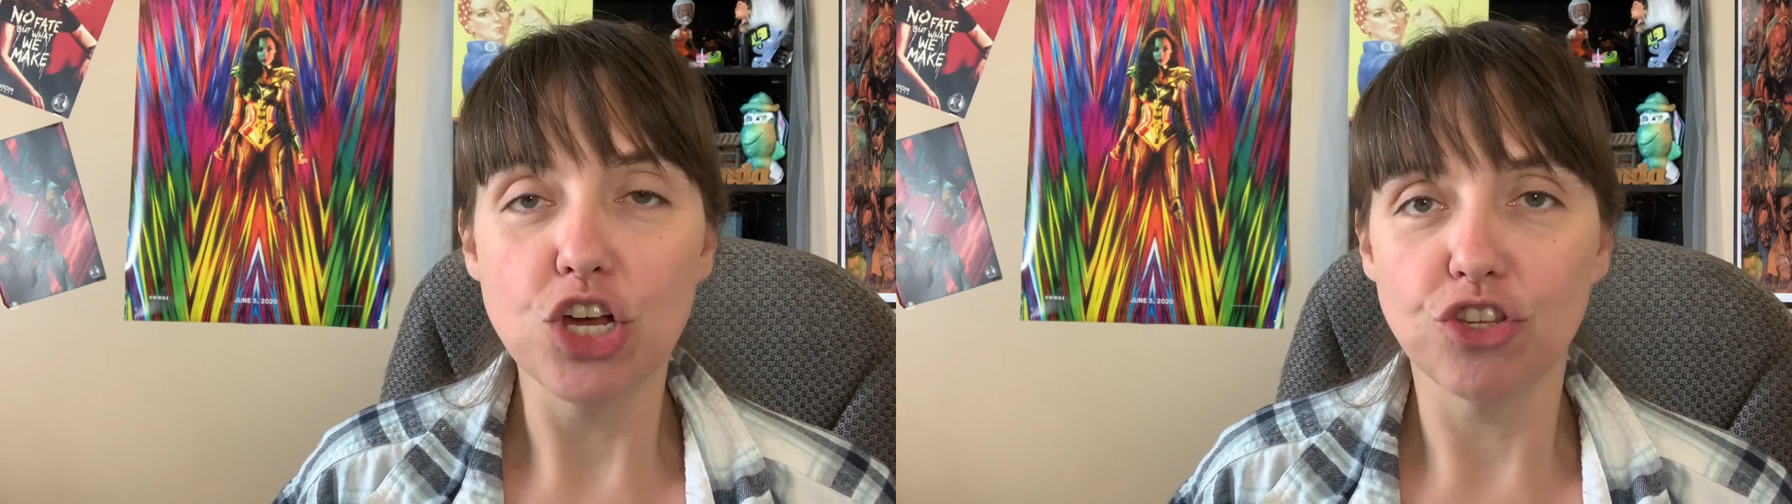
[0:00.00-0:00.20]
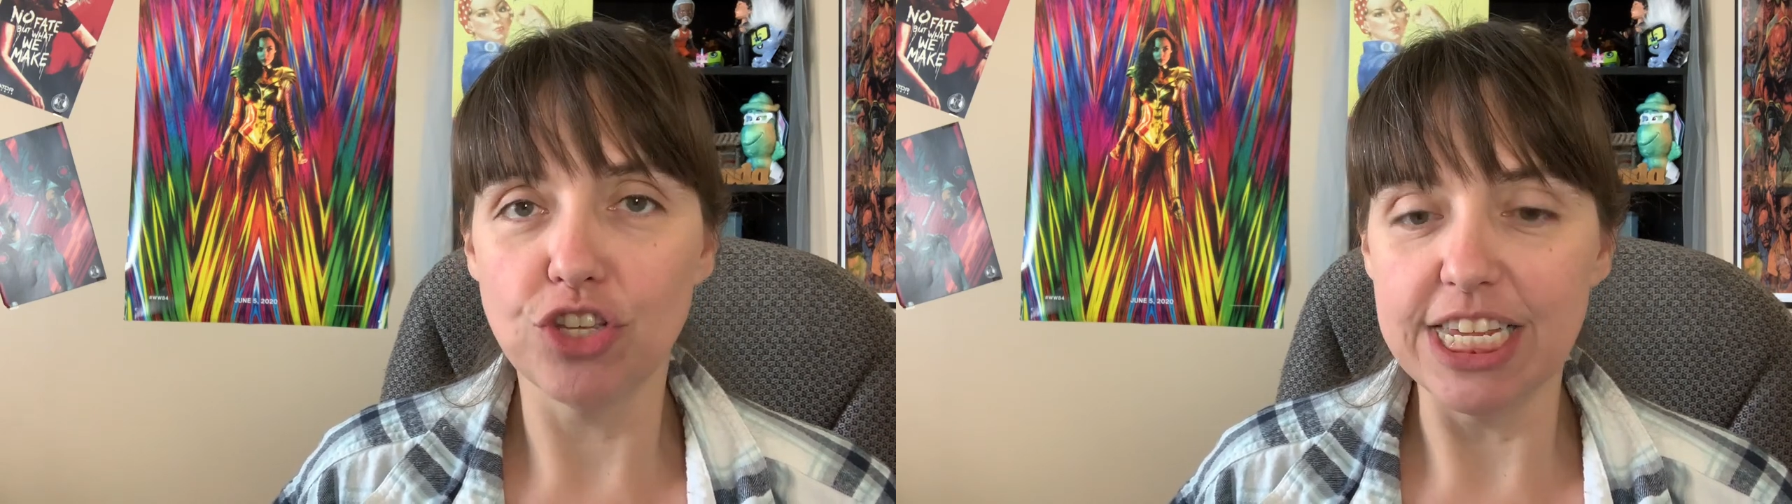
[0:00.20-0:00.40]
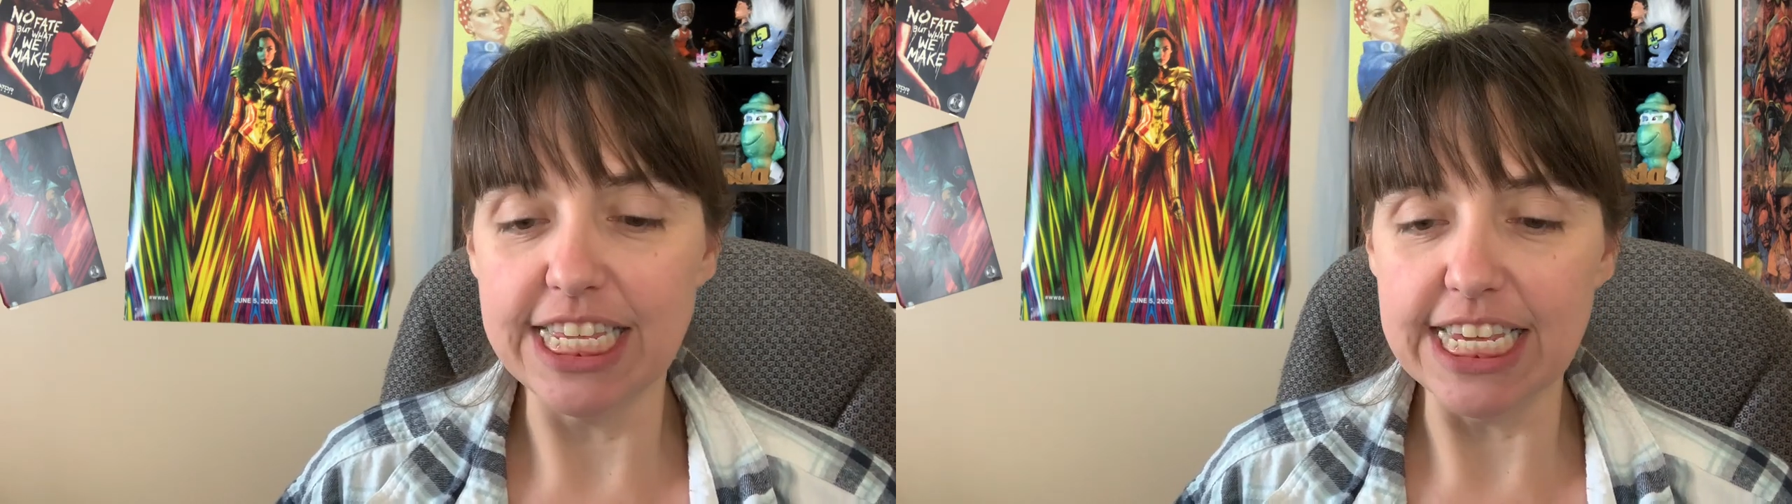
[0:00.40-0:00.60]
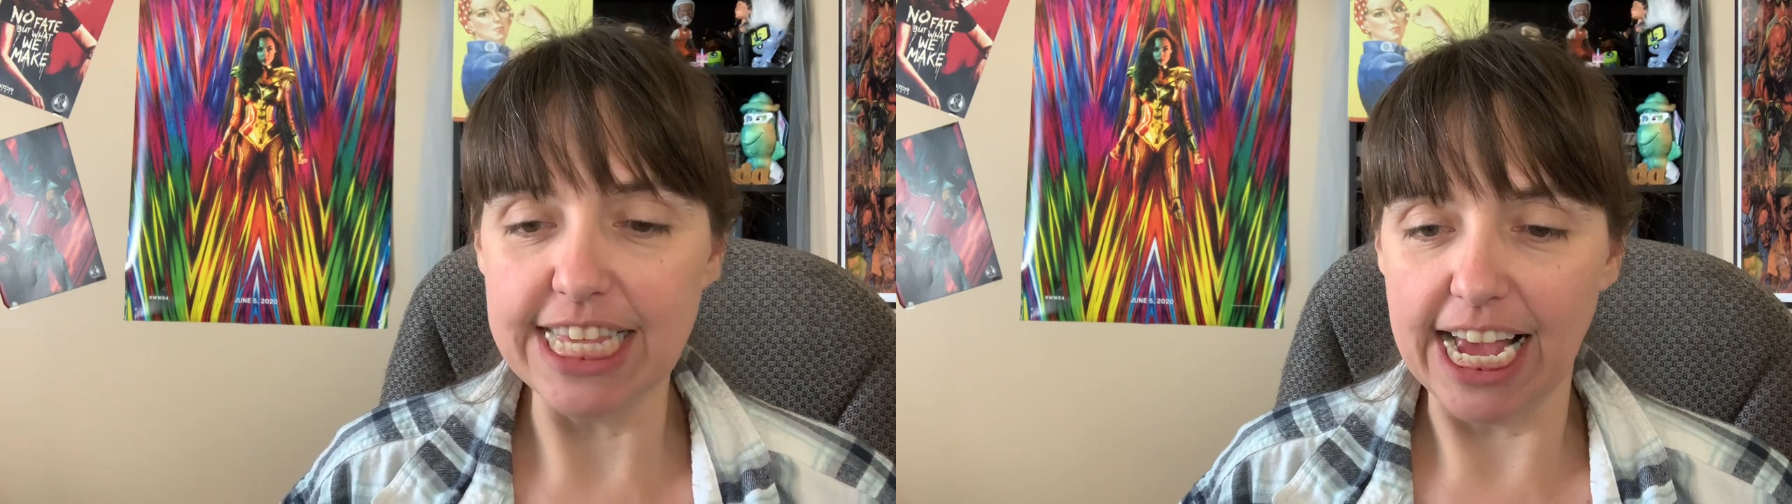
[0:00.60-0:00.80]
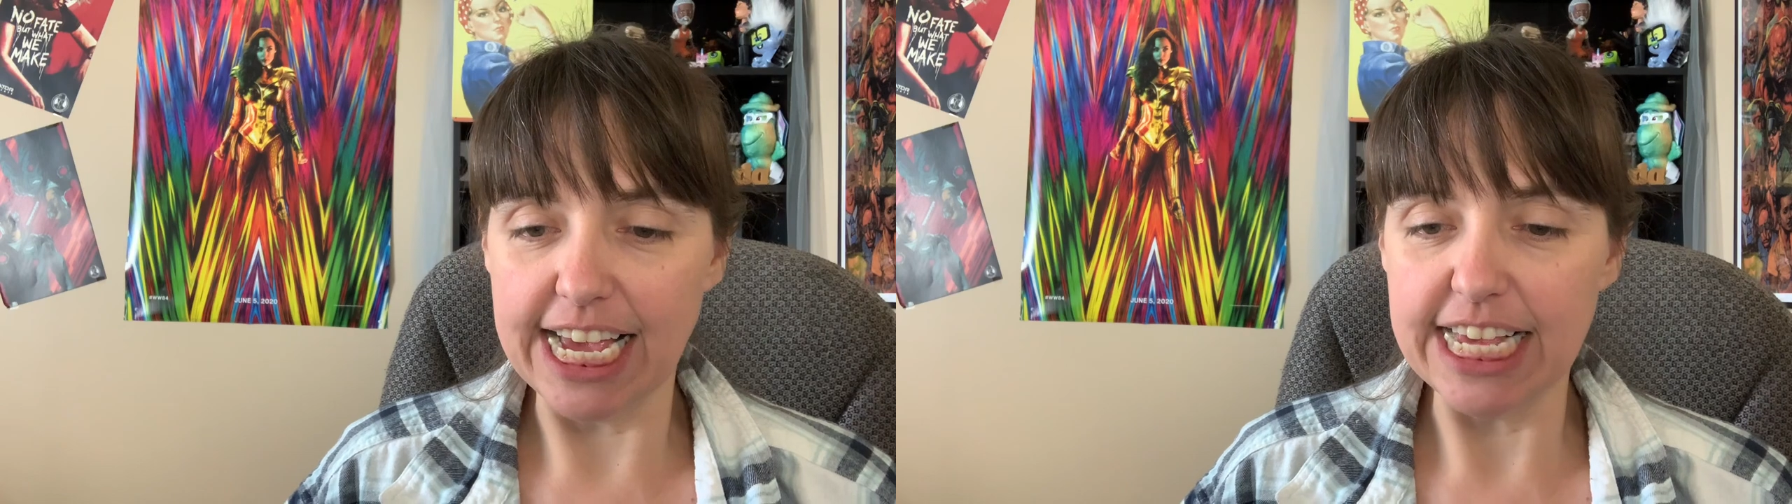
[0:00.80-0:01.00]
So this
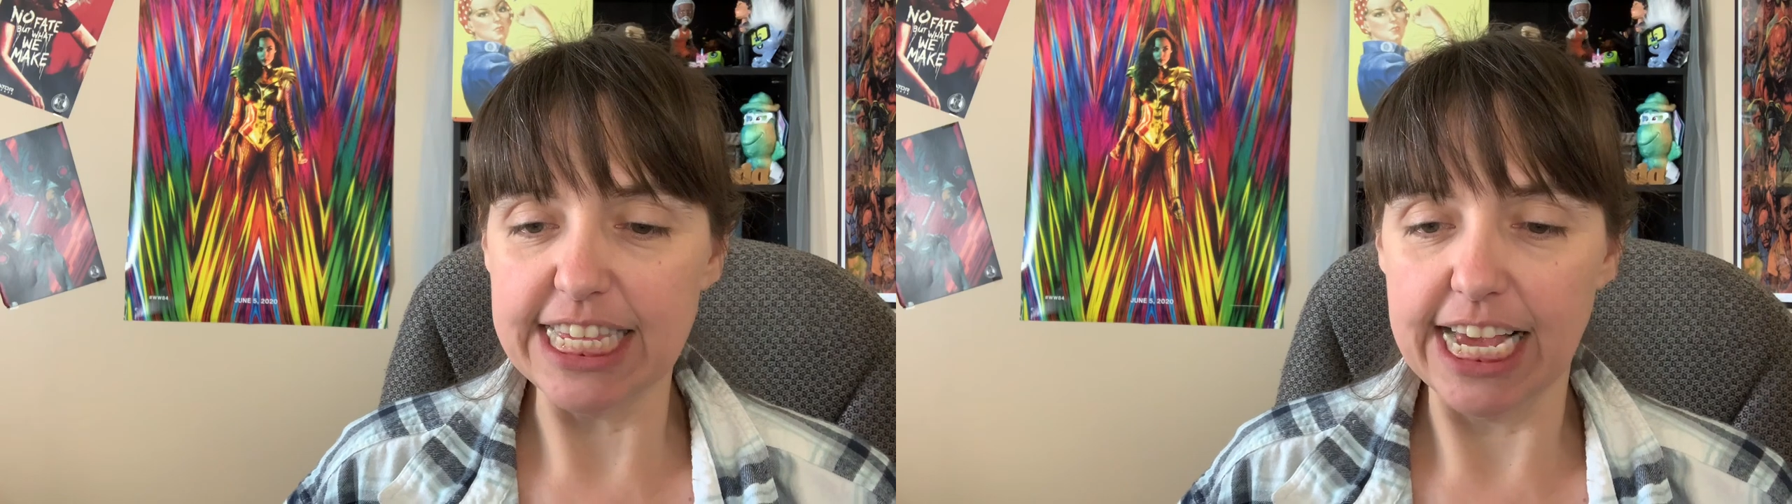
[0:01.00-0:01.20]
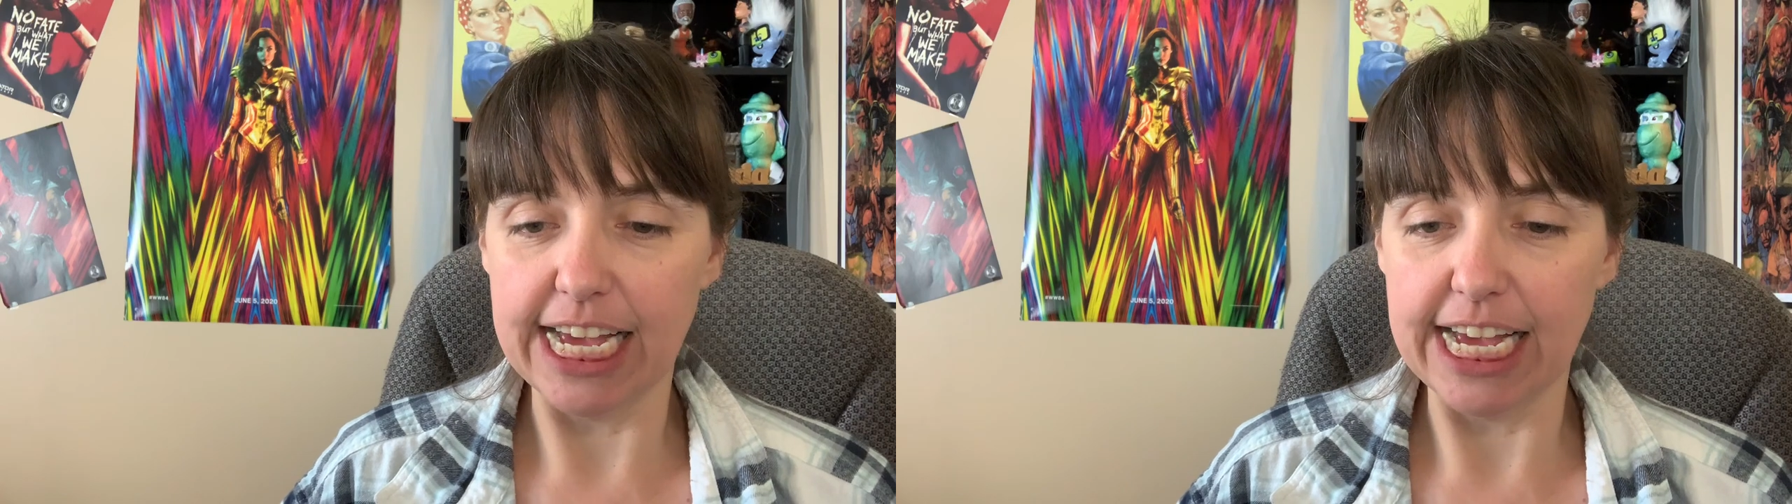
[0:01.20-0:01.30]
is, I guess,